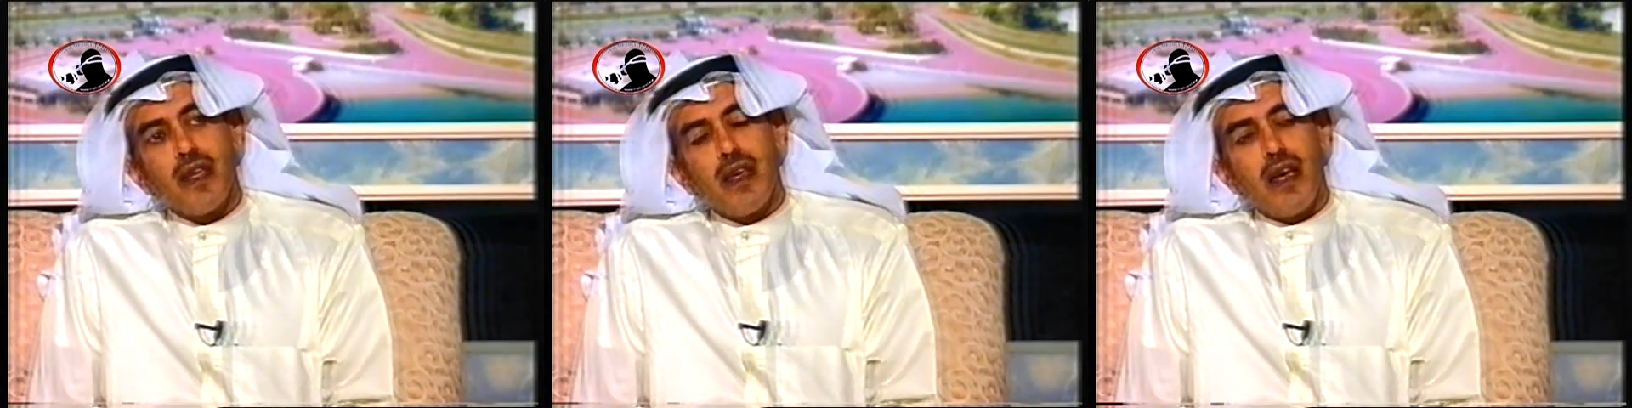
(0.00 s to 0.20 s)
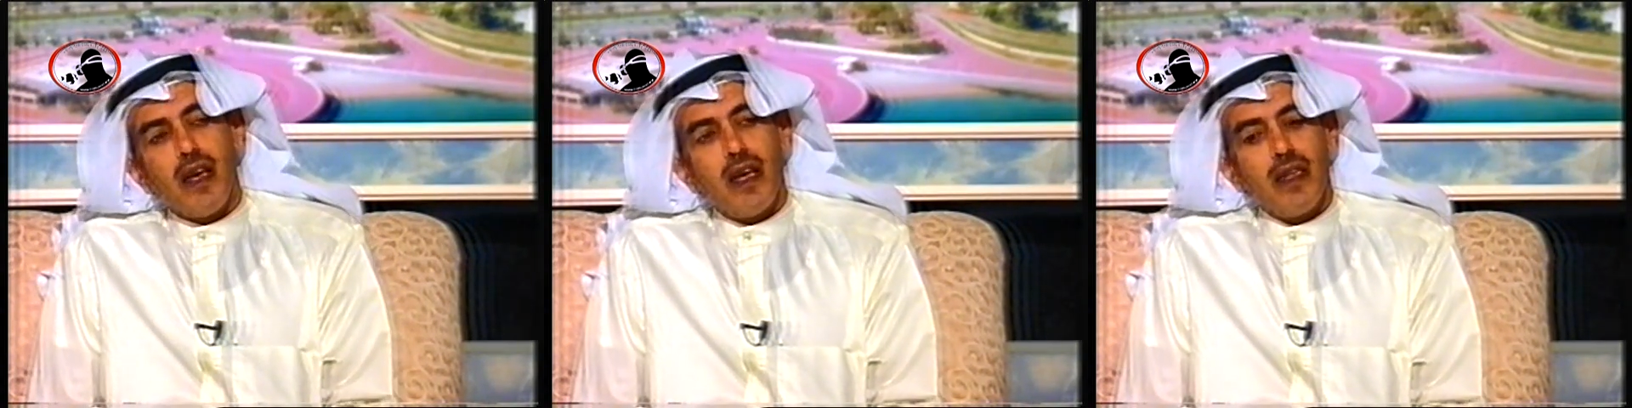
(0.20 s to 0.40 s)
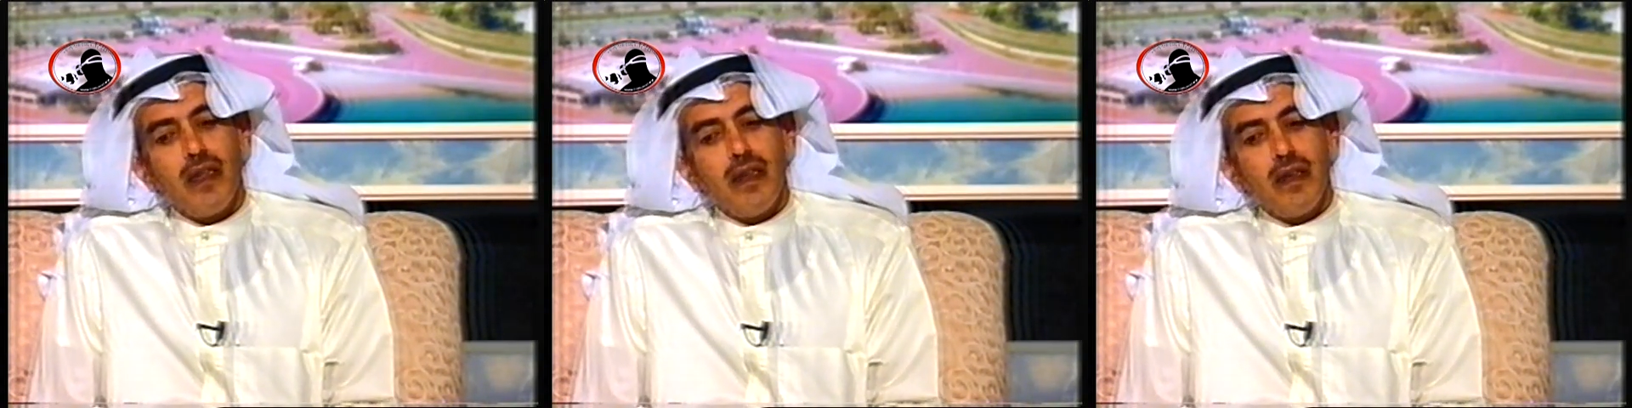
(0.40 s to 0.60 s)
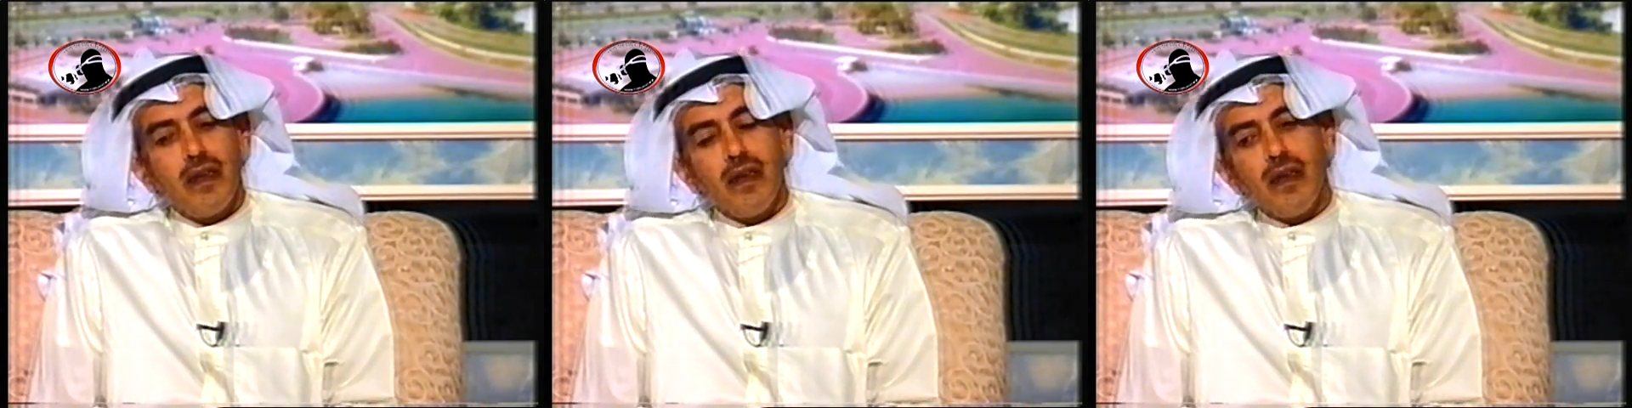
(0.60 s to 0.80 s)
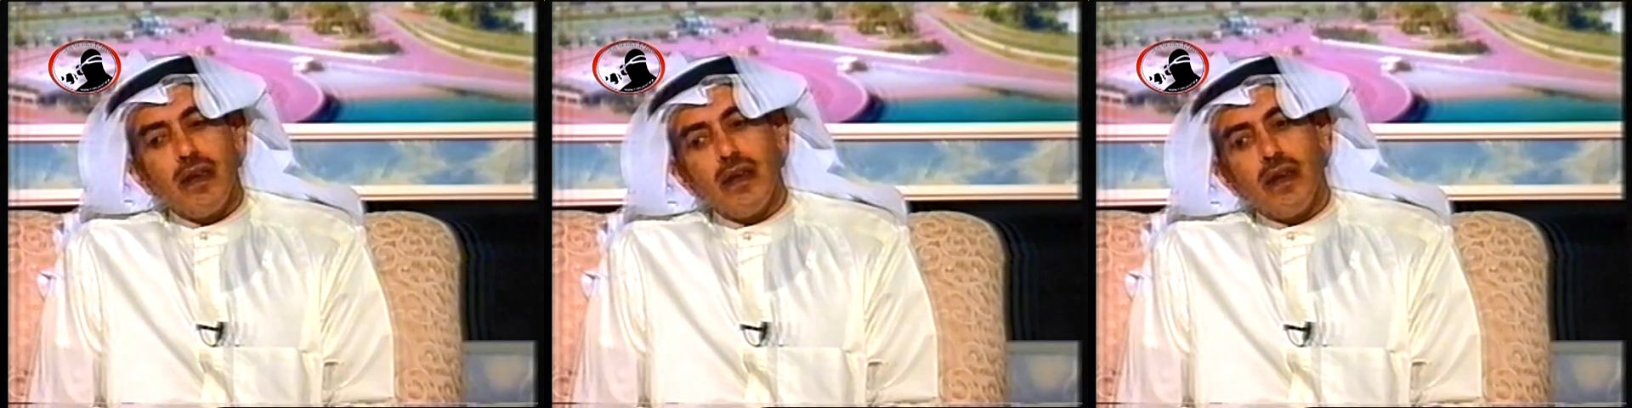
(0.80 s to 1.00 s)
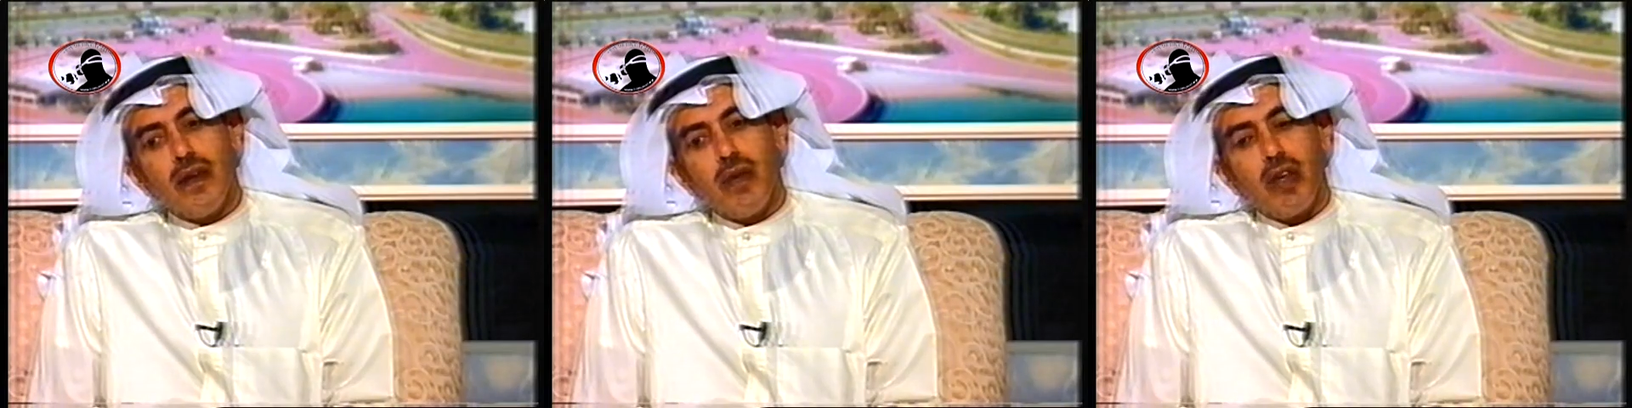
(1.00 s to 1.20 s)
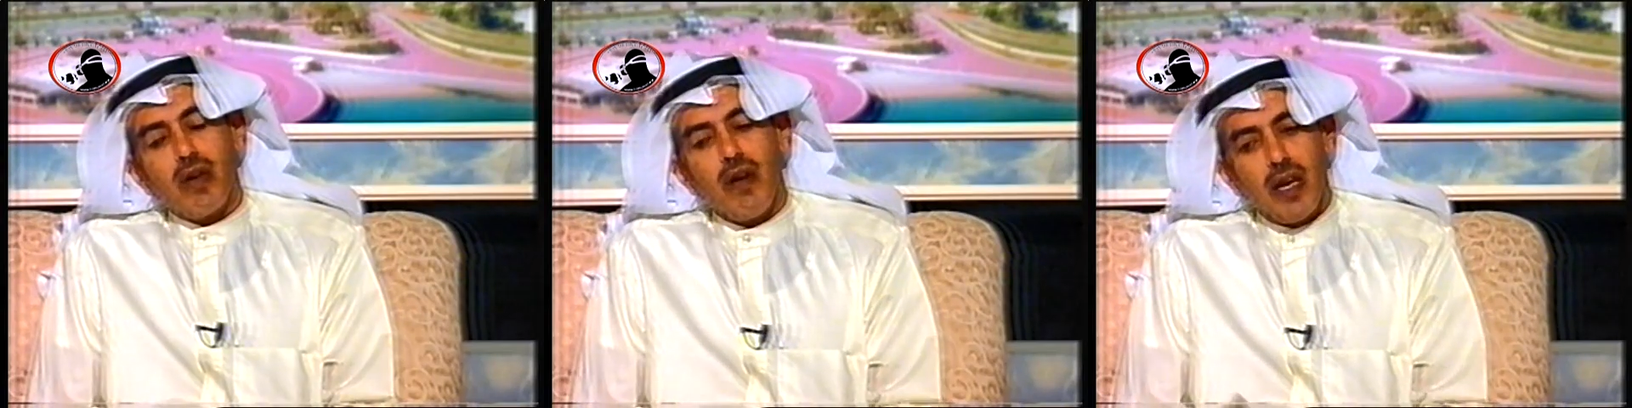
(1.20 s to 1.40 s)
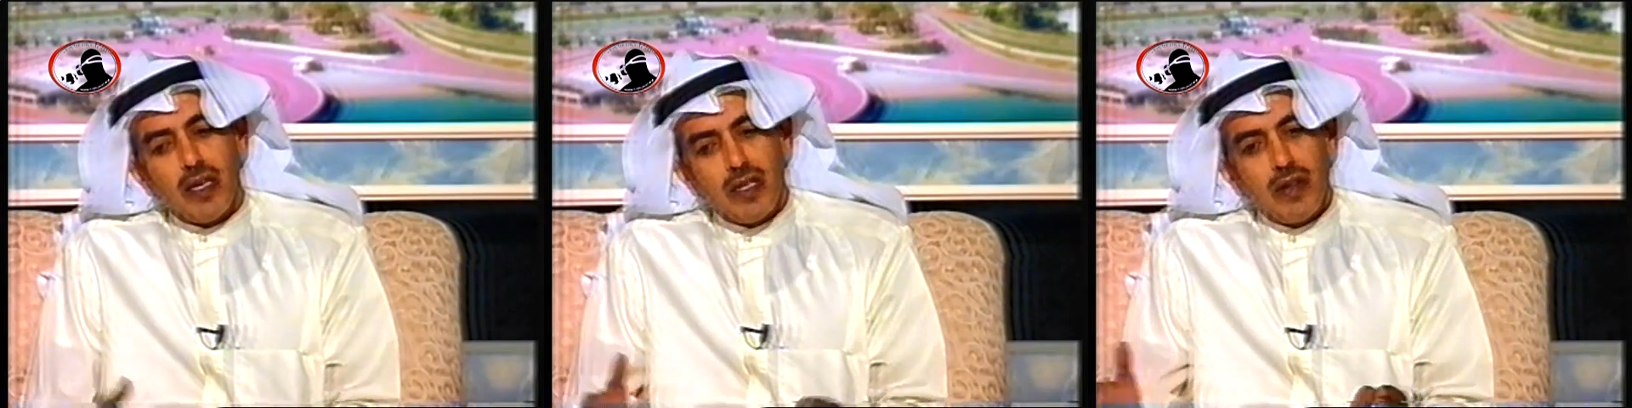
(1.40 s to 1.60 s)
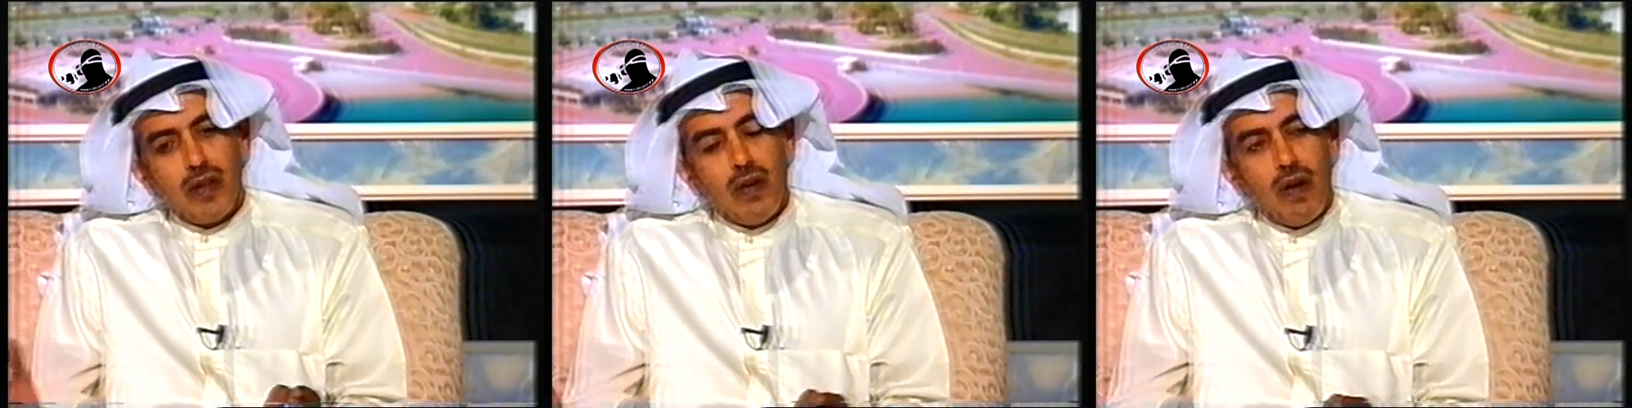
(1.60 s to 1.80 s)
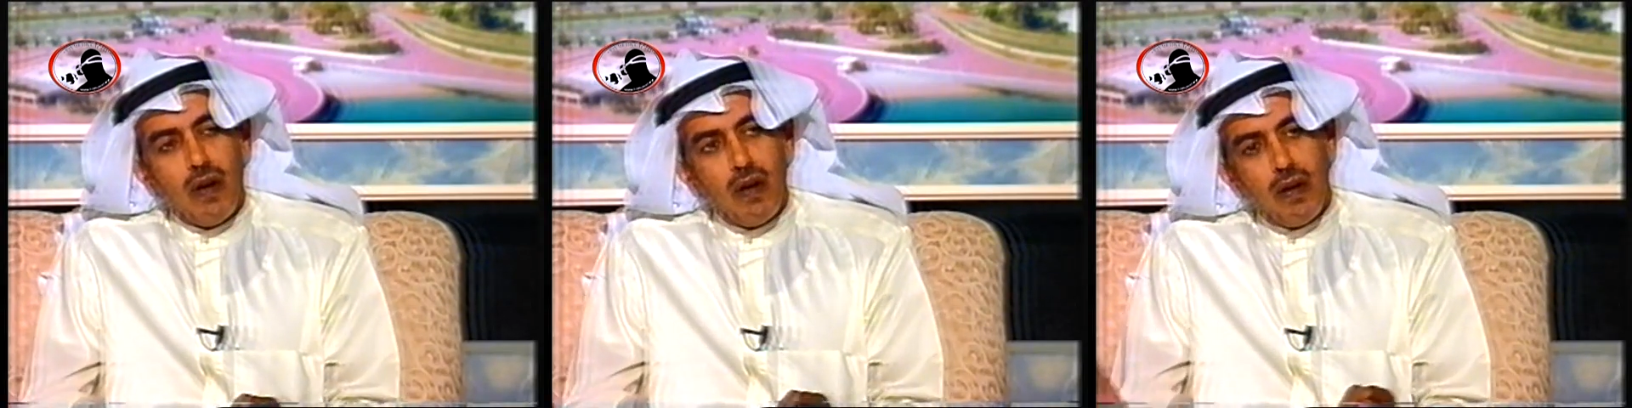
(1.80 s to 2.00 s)
And we collected the
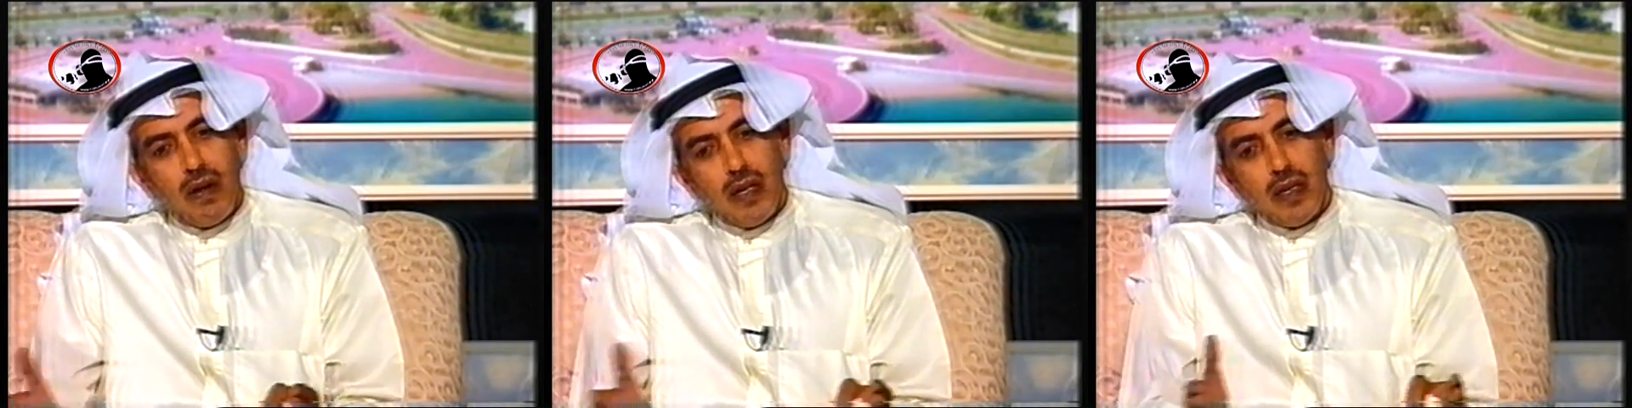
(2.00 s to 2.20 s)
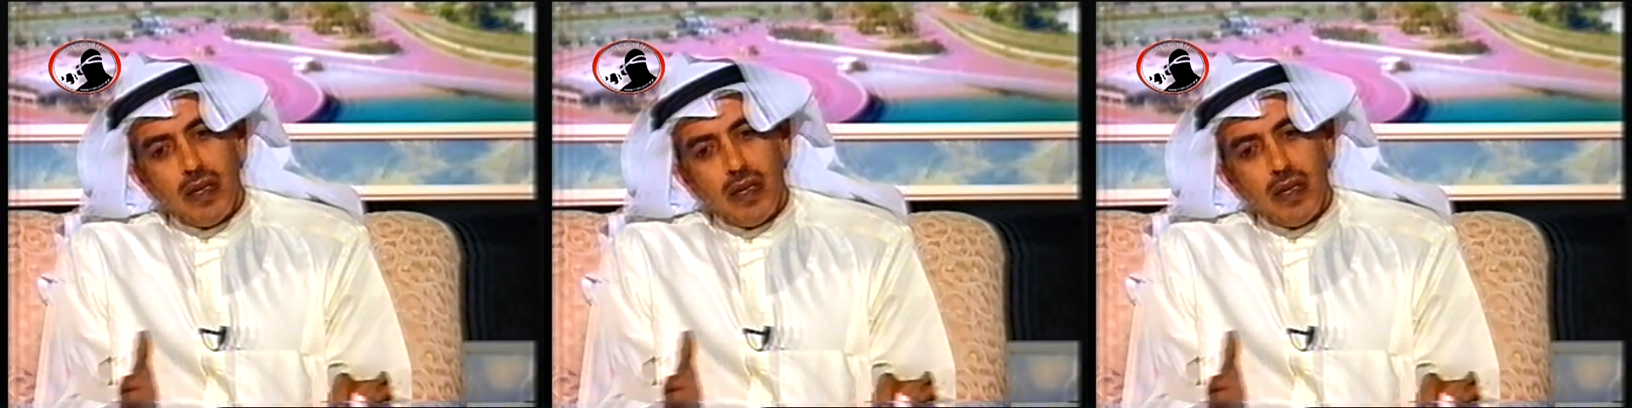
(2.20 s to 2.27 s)
whole